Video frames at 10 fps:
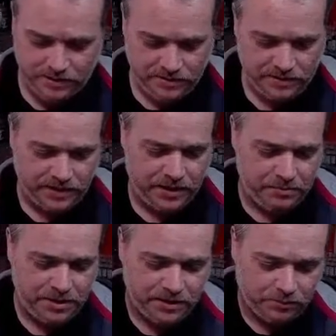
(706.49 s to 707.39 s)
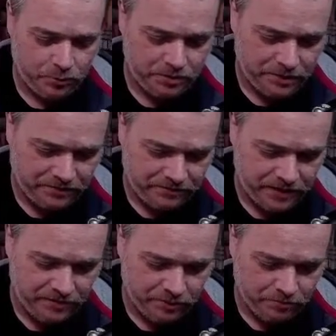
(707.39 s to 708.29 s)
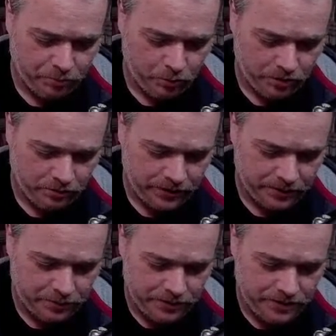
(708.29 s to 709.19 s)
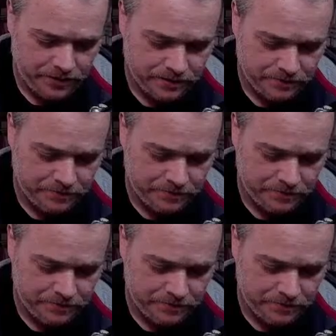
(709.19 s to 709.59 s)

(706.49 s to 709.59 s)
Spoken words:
It's kind of become one of my favorite Boro liquids.